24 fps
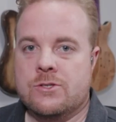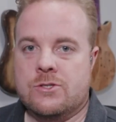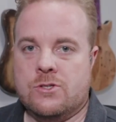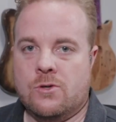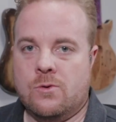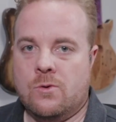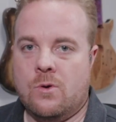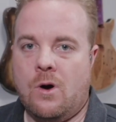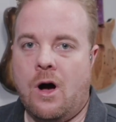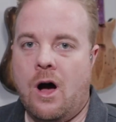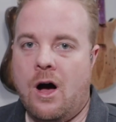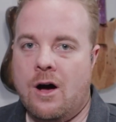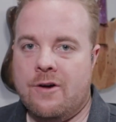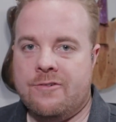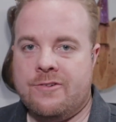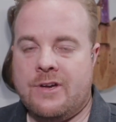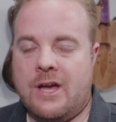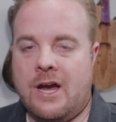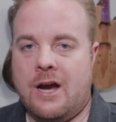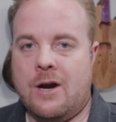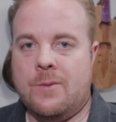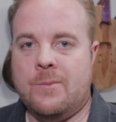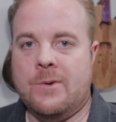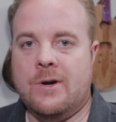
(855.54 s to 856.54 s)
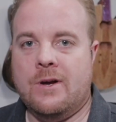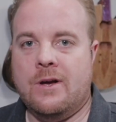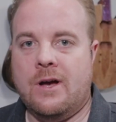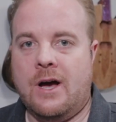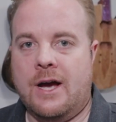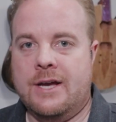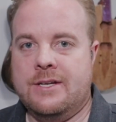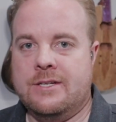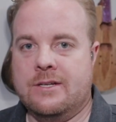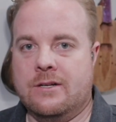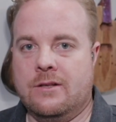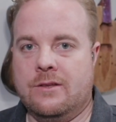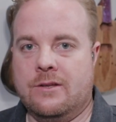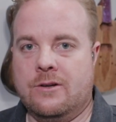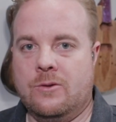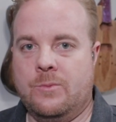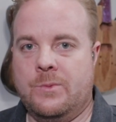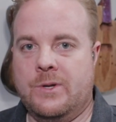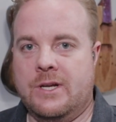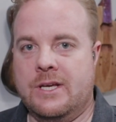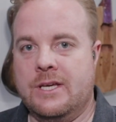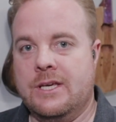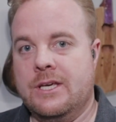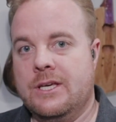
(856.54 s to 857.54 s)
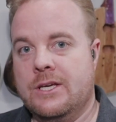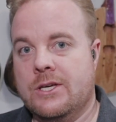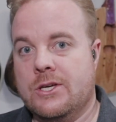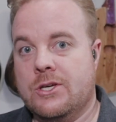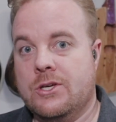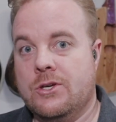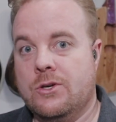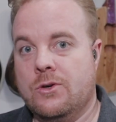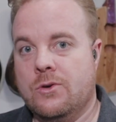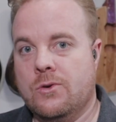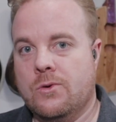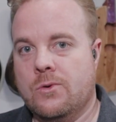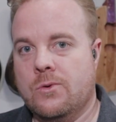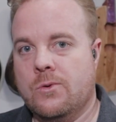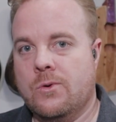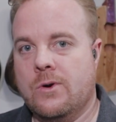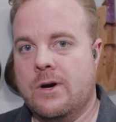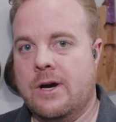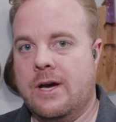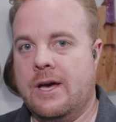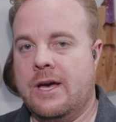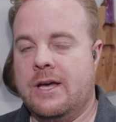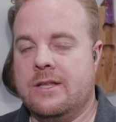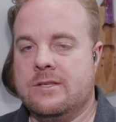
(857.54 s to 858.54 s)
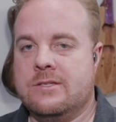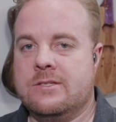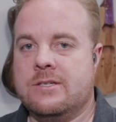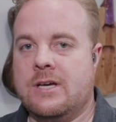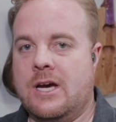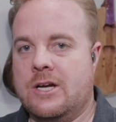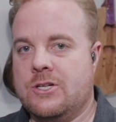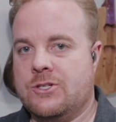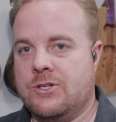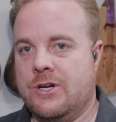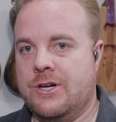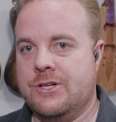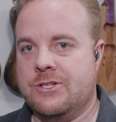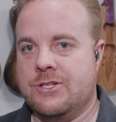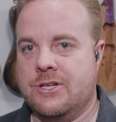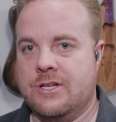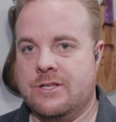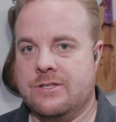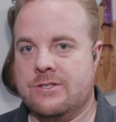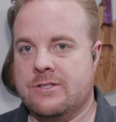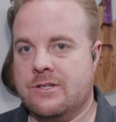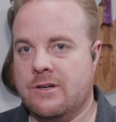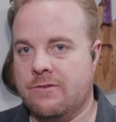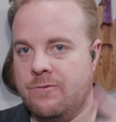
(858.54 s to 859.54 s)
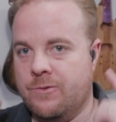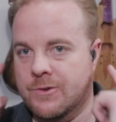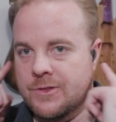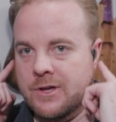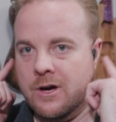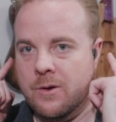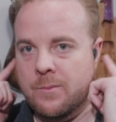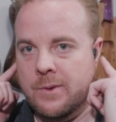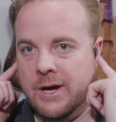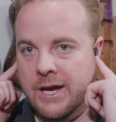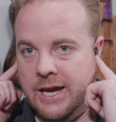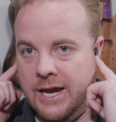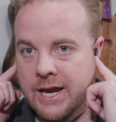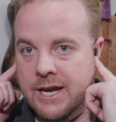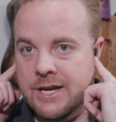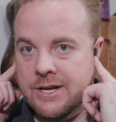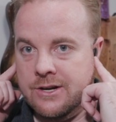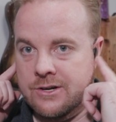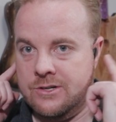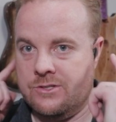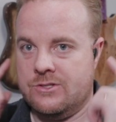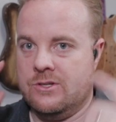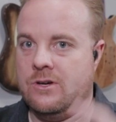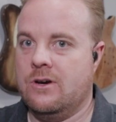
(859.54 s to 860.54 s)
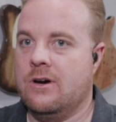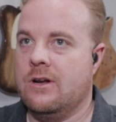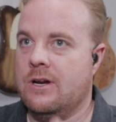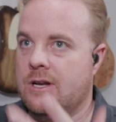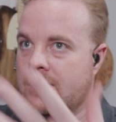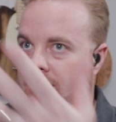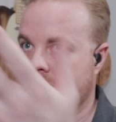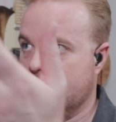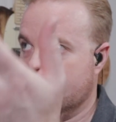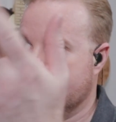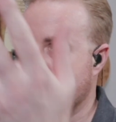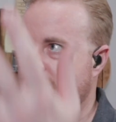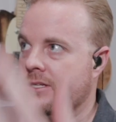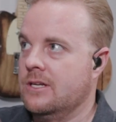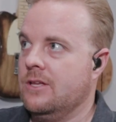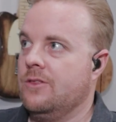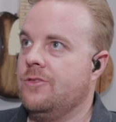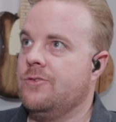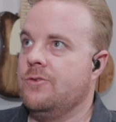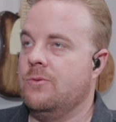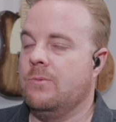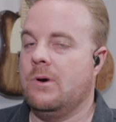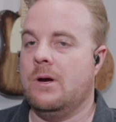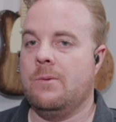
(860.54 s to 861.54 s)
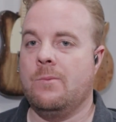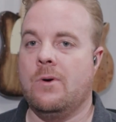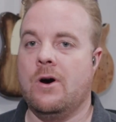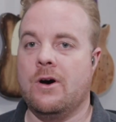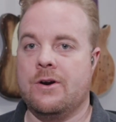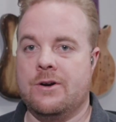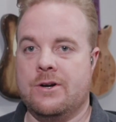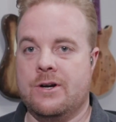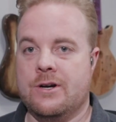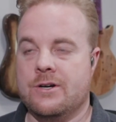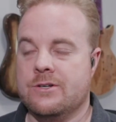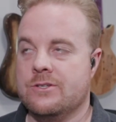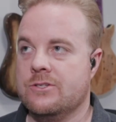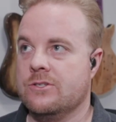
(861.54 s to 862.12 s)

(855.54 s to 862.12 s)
So off camera, I did a little bit of EQ and saturation and stuff without my in-ears on and listening through my monitor.